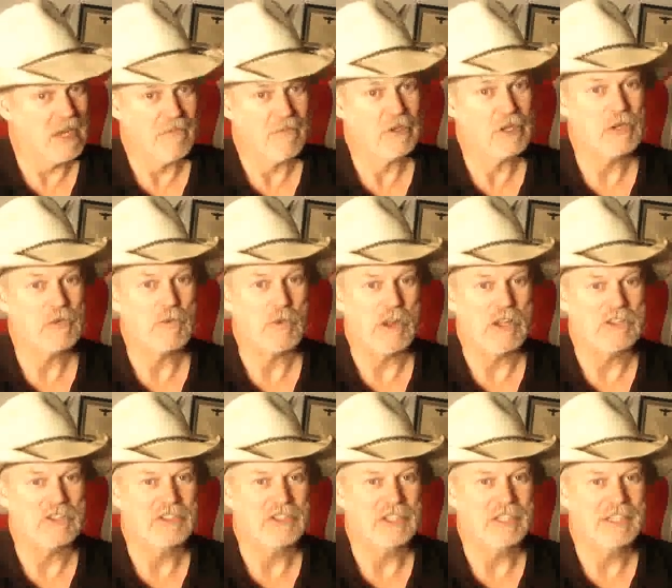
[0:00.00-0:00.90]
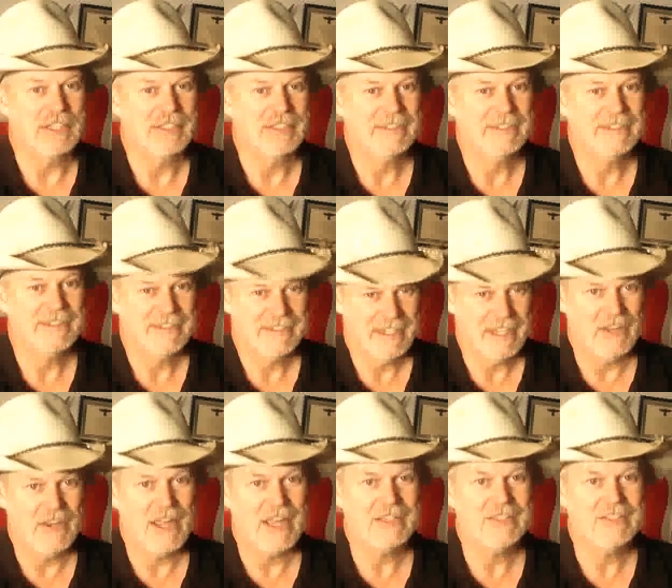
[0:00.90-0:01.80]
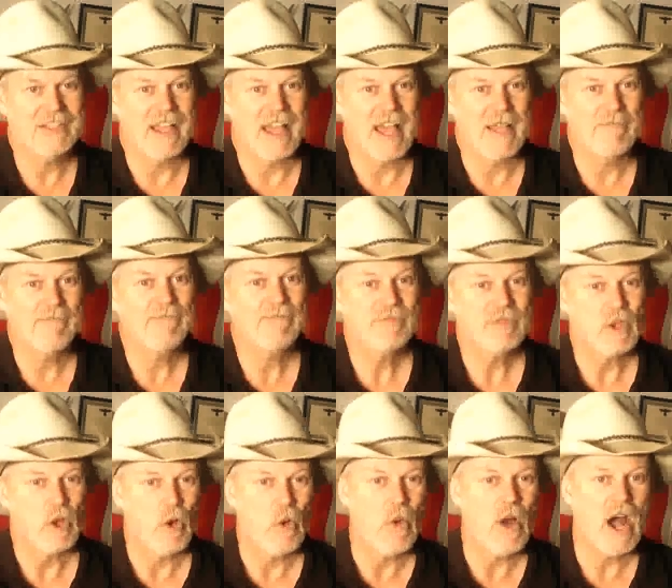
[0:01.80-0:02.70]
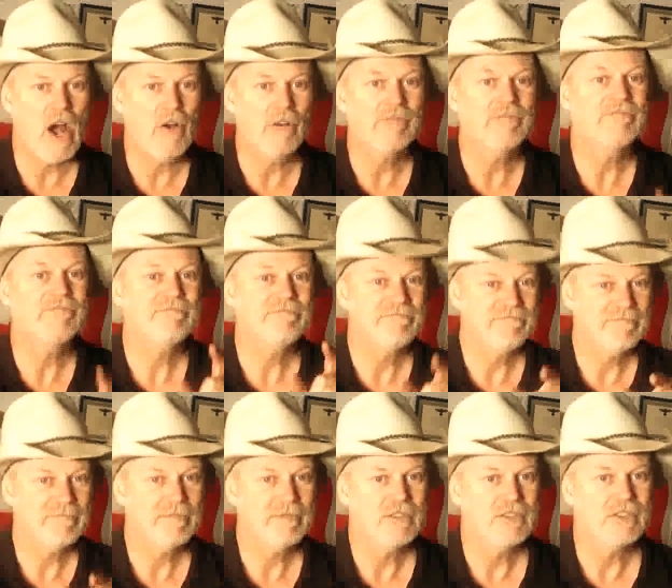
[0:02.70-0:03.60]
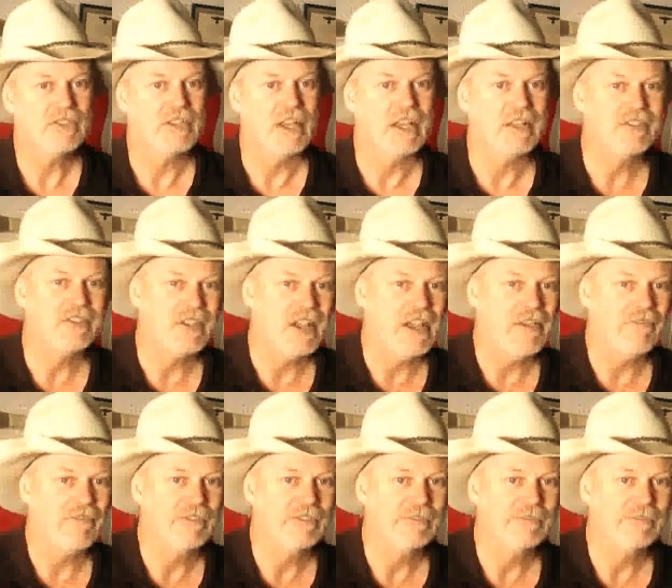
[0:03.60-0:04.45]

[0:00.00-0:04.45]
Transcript: never get rusty. Till next time, go out, stay safe.